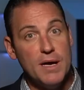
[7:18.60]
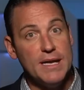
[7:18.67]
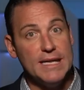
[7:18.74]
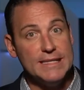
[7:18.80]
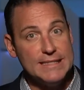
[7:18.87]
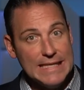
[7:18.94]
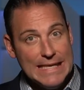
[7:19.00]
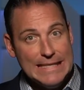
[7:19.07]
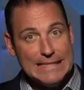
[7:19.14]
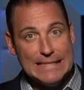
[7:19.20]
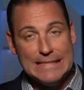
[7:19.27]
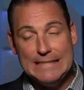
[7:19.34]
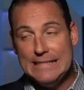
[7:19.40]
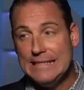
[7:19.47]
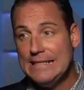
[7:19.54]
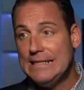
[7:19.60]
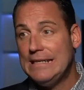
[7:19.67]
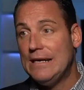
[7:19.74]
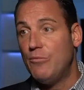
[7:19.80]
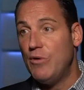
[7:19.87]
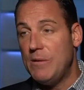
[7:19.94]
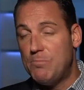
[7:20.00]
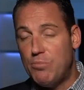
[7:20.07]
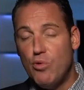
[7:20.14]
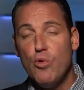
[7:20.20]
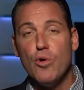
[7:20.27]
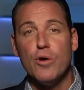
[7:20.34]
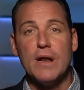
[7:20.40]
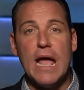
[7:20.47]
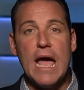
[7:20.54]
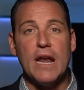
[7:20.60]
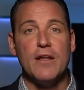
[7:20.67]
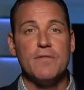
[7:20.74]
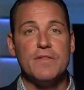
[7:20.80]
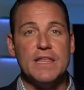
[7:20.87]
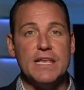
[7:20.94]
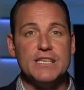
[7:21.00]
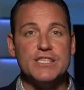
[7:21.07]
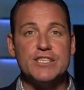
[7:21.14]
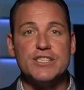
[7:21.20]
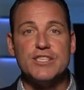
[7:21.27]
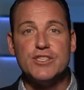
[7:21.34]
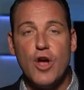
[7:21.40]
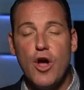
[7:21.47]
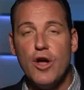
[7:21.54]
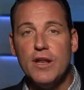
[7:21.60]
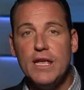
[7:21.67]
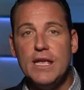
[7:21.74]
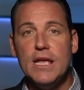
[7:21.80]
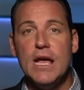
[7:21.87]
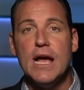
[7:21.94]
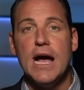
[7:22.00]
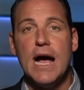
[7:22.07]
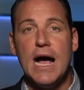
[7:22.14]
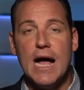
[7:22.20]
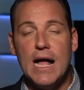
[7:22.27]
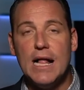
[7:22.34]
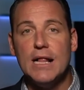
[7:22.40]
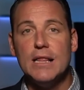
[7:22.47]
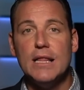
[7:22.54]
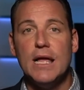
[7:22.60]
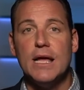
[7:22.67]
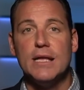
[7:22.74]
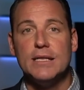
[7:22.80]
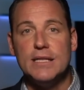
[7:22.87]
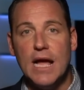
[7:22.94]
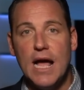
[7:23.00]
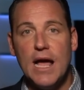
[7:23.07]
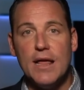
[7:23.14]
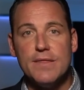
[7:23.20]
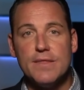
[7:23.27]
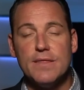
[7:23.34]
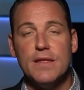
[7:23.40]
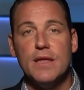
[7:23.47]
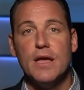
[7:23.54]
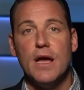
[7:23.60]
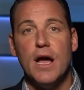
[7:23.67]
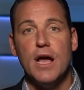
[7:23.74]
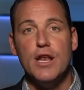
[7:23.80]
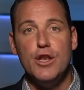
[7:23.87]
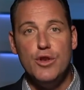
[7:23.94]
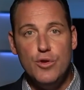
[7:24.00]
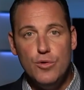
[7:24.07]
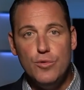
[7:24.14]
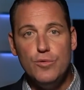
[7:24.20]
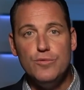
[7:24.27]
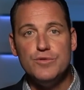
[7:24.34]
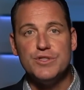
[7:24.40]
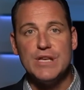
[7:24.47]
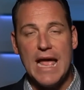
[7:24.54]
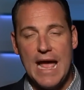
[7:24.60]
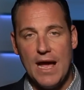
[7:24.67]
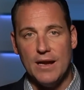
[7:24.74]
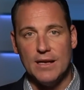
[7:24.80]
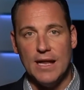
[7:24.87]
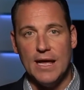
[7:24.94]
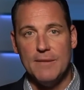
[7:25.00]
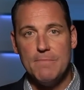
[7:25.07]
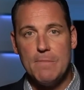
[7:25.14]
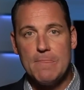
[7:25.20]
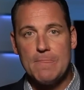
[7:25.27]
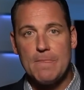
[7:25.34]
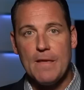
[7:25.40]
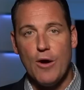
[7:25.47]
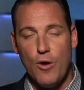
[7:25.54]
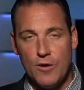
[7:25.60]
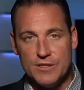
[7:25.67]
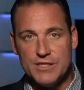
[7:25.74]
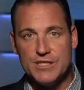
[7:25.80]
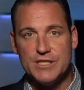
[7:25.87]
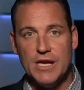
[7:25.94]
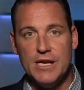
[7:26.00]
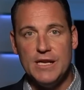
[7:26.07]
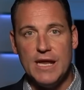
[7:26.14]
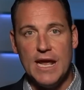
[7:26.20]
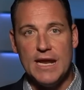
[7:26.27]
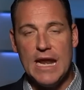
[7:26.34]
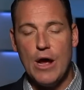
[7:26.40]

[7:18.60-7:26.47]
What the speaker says: intended, report out of the Saudi Al-Hadath news outlet on Sunday.